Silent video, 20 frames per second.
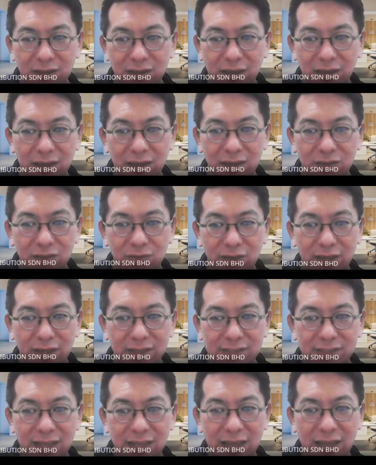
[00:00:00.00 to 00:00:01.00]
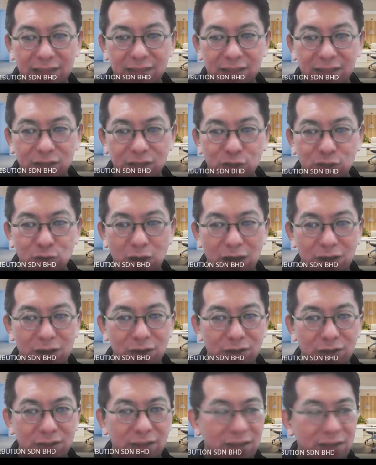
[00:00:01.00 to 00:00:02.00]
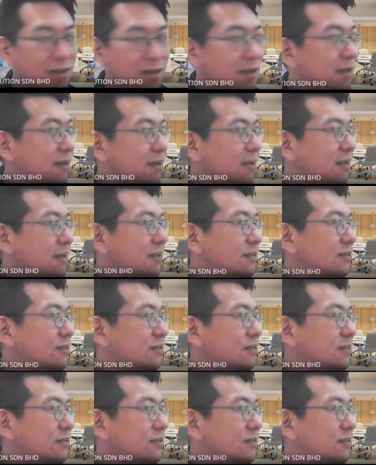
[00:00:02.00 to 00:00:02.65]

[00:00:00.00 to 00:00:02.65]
Okay, you can scan the QR code here